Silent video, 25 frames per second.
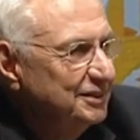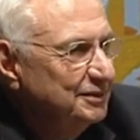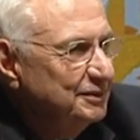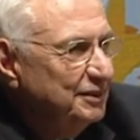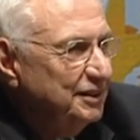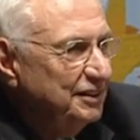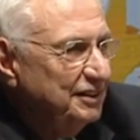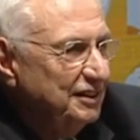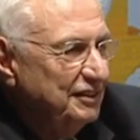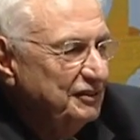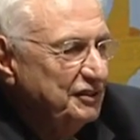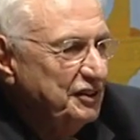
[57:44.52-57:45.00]

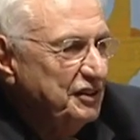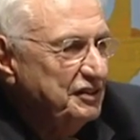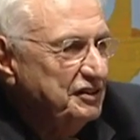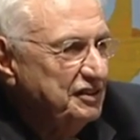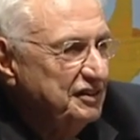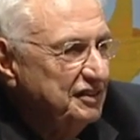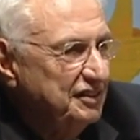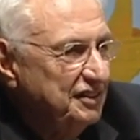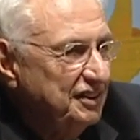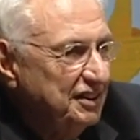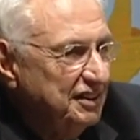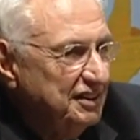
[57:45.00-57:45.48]
I have to
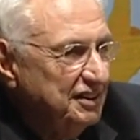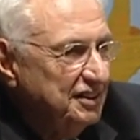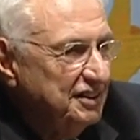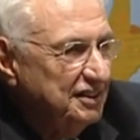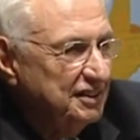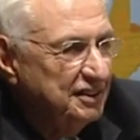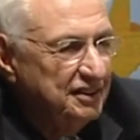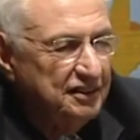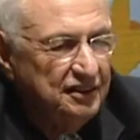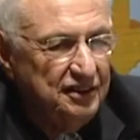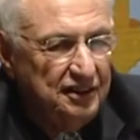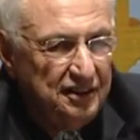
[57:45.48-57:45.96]
study
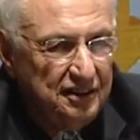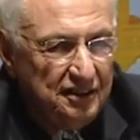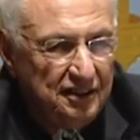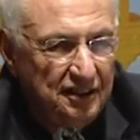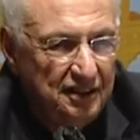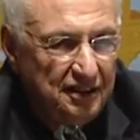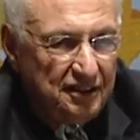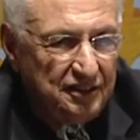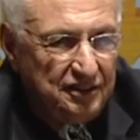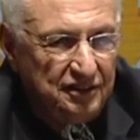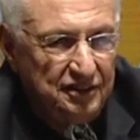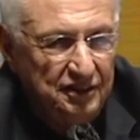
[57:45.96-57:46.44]
the
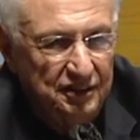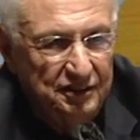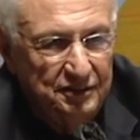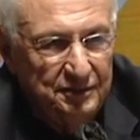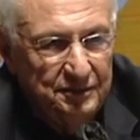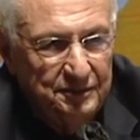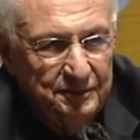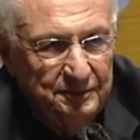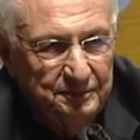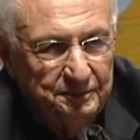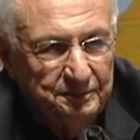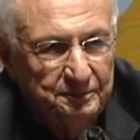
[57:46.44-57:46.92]
context, you
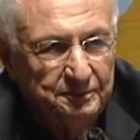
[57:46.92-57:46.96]
know.